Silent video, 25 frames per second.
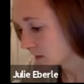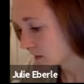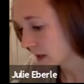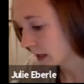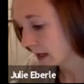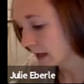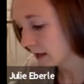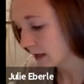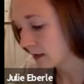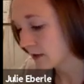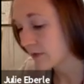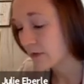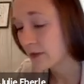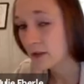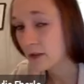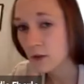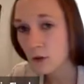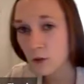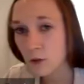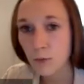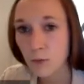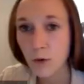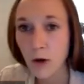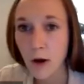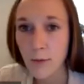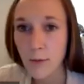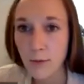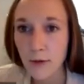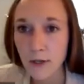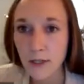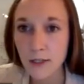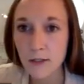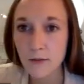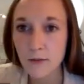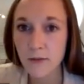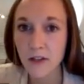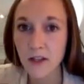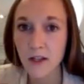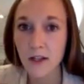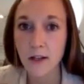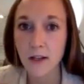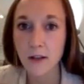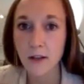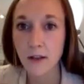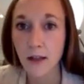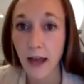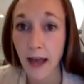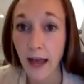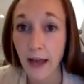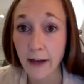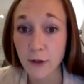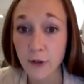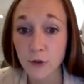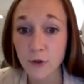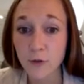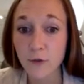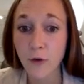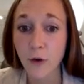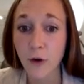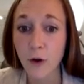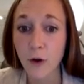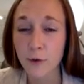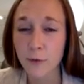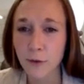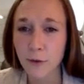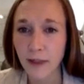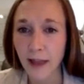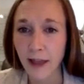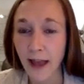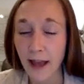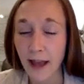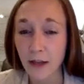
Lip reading: Okay, the physical properties being the actual volume and the